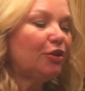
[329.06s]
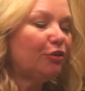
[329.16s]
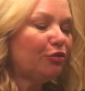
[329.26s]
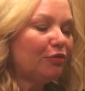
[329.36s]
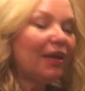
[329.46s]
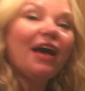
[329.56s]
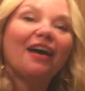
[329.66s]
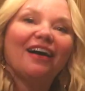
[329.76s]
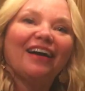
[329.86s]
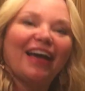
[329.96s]
So you...
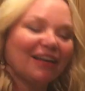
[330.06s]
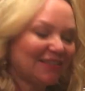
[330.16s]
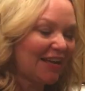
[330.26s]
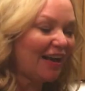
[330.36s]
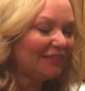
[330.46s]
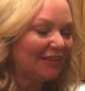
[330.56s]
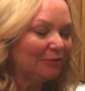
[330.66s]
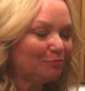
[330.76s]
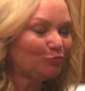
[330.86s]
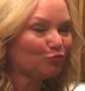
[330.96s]
Yeah, exactly.